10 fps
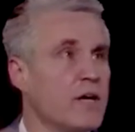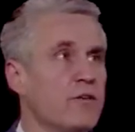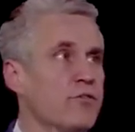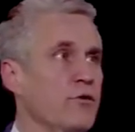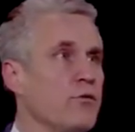
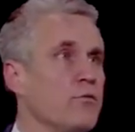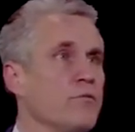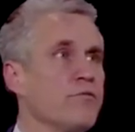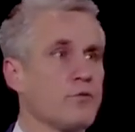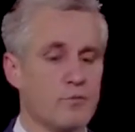So
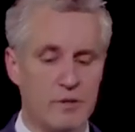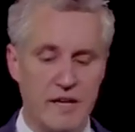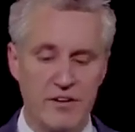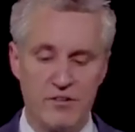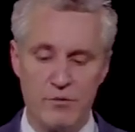for
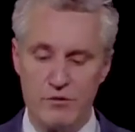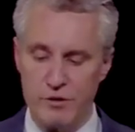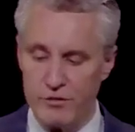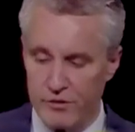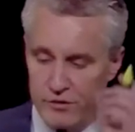relaxing
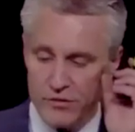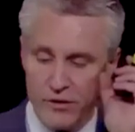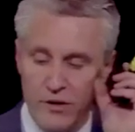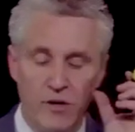restrictions,